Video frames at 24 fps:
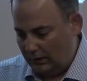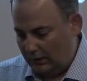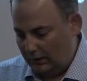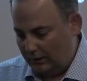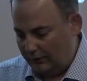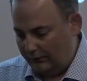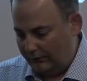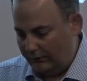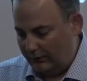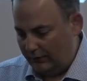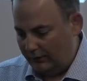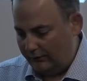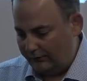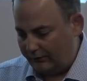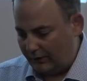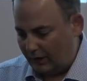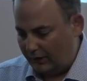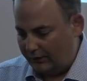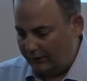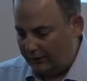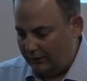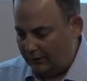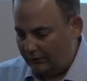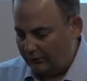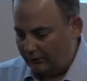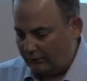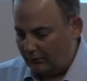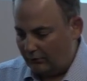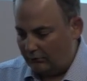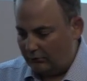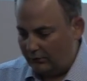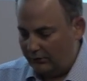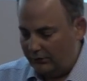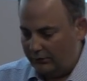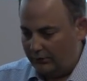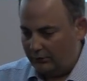is, is, that I think it's a
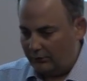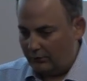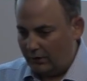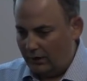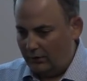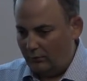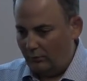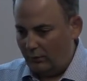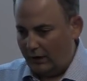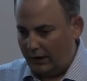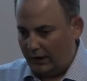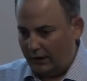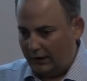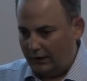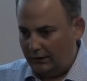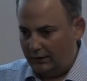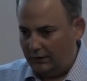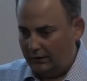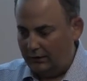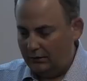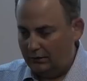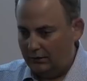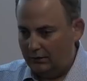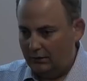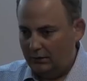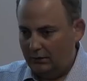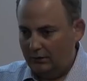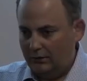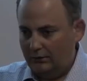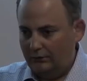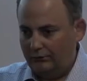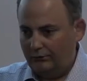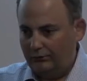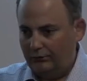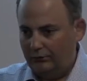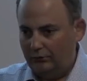really great way
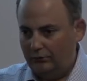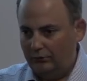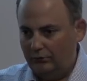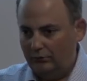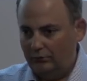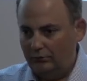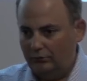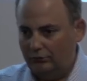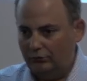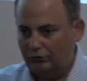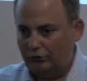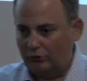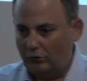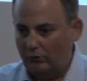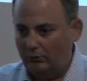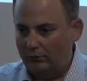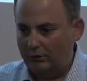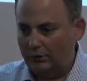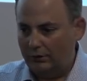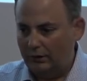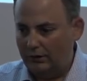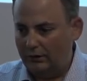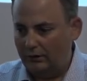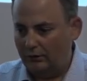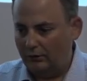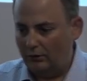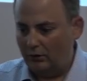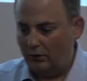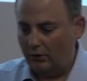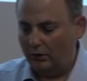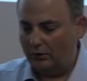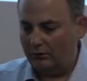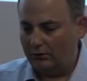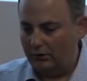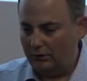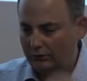to show in, in
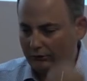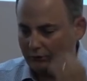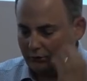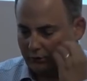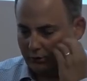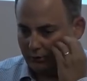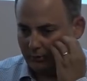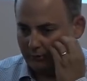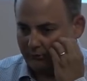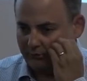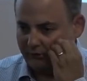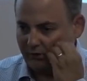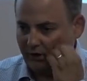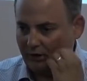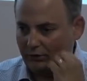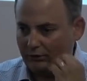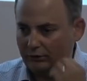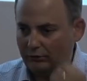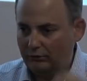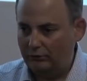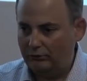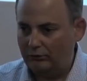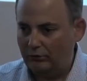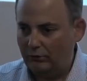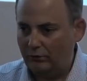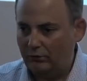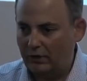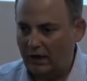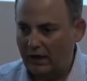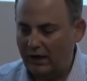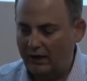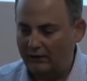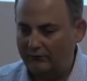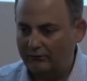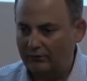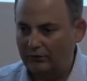concrete terms that you don't
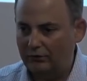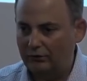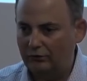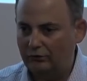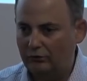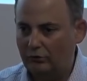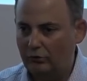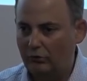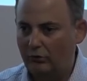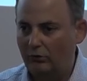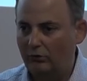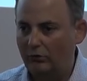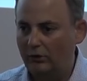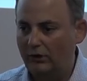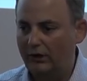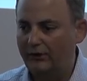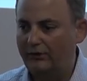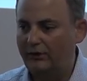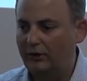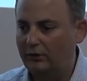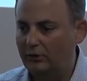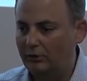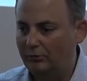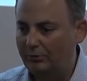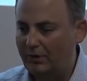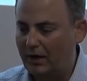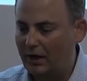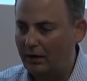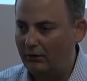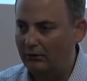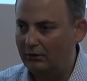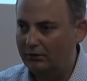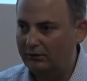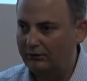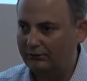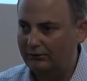have control and that your
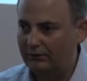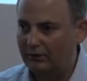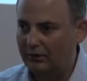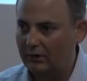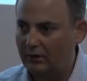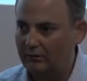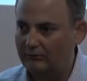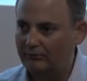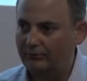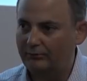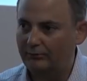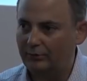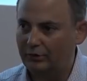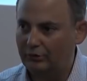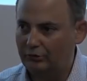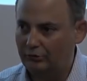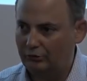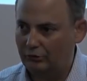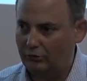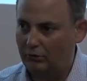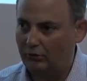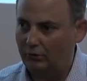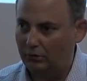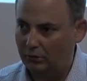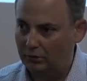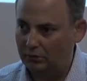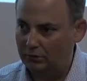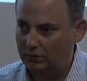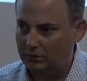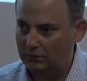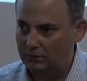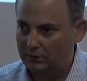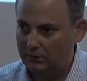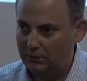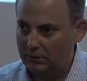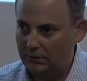power doesn't come from control,
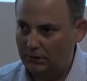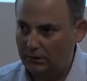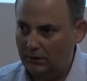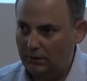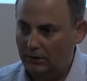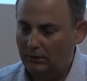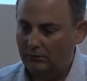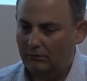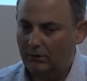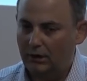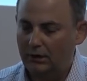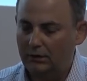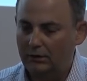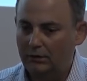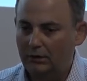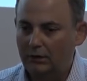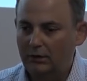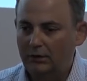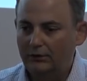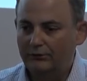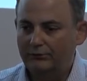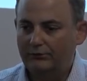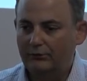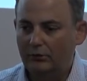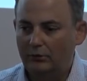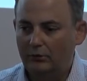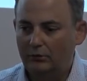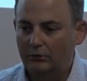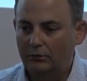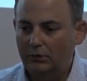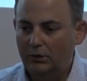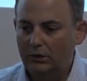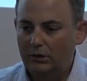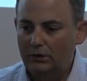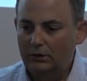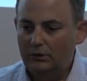right?
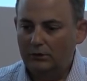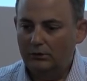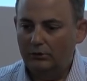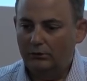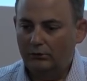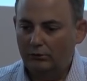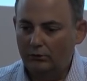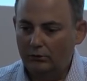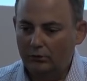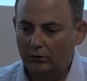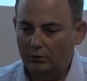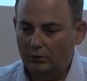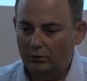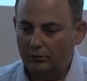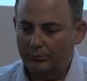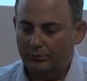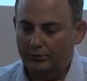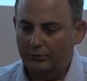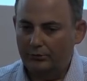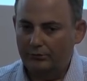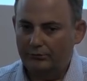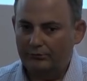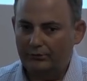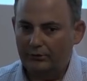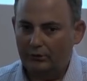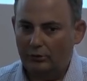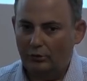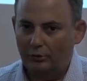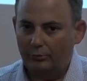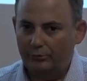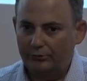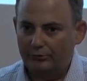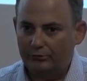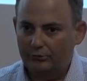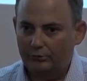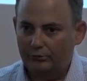So Google, producing an
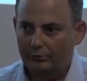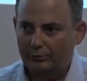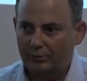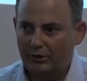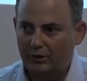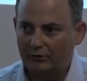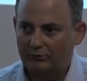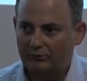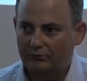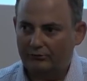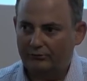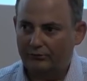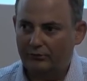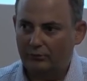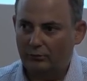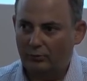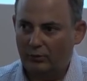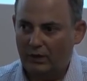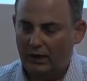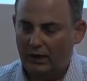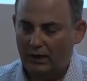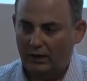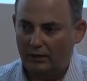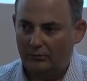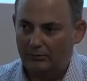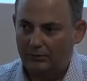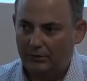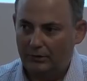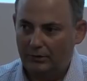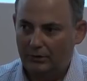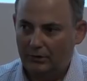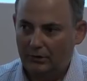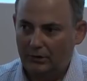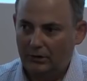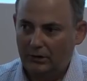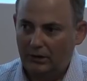open source browser for the web,
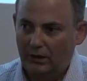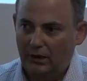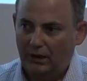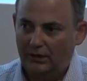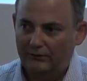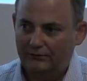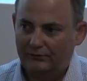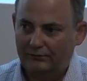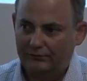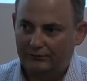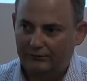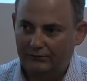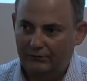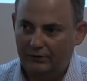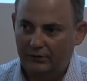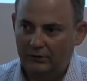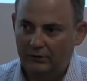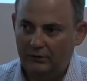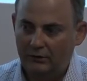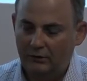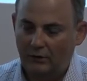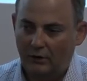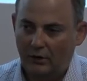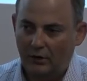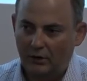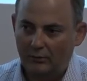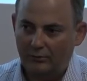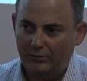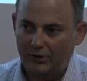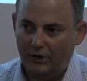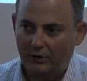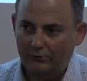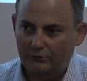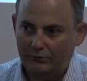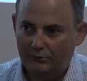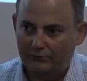has seen our
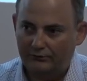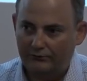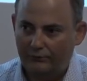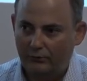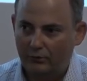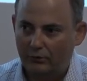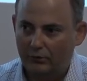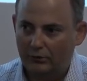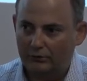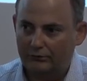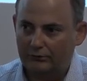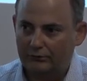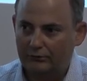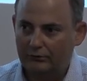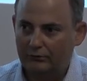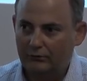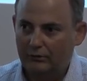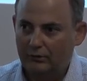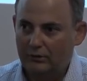browser forked